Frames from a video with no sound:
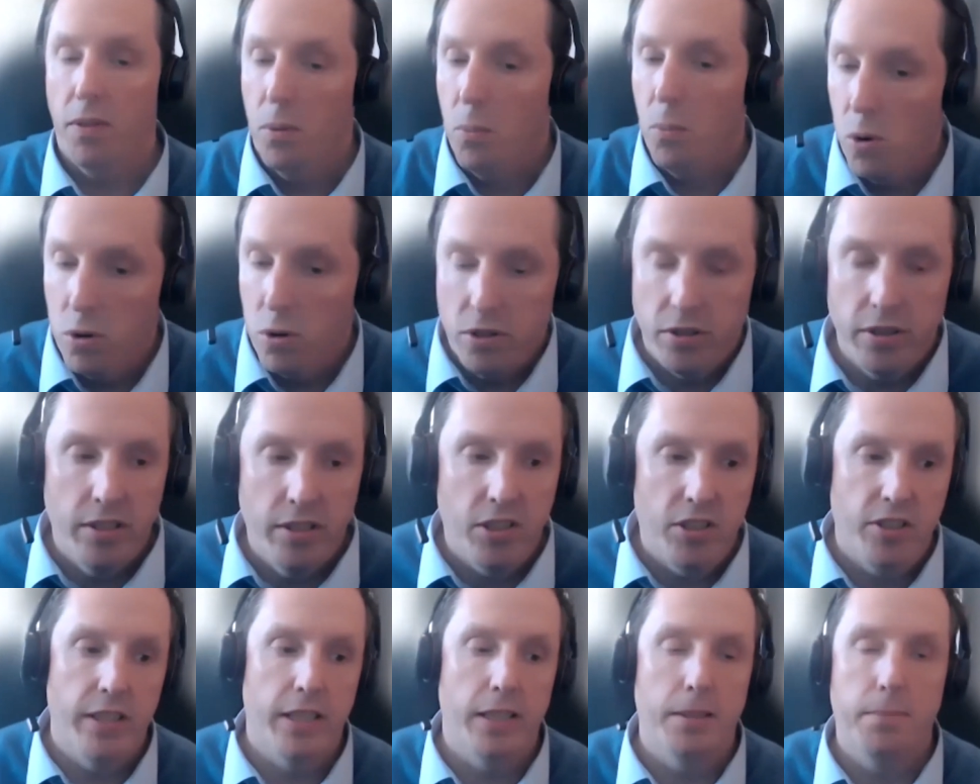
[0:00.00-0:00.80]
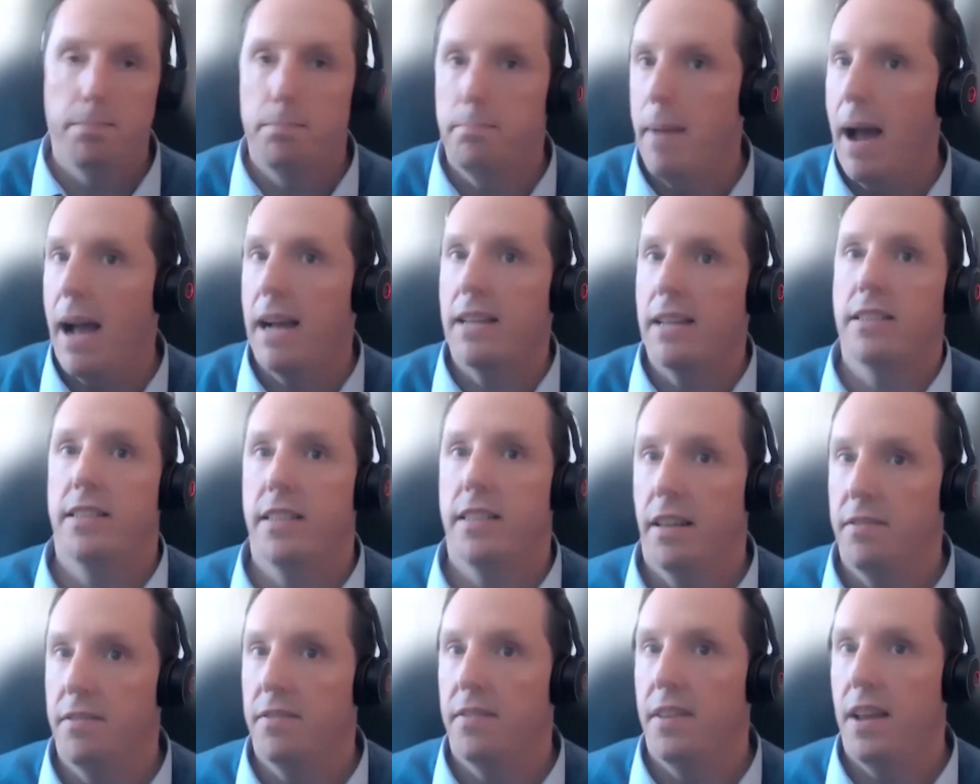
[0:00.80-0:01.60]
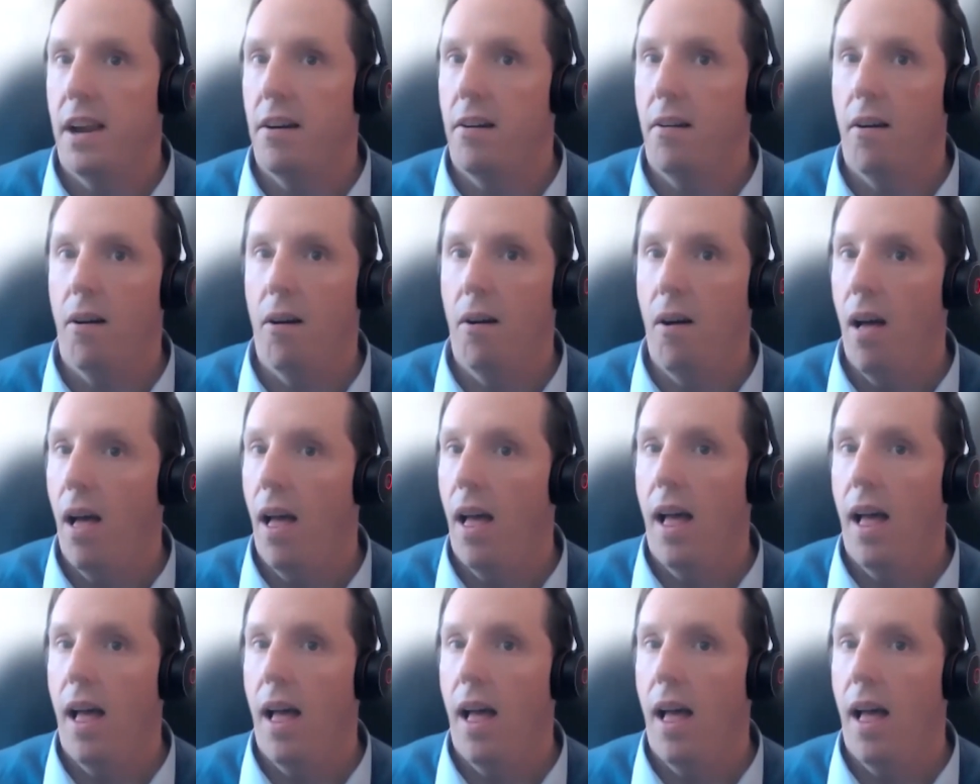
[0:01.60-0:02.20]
The water industry is massive. There are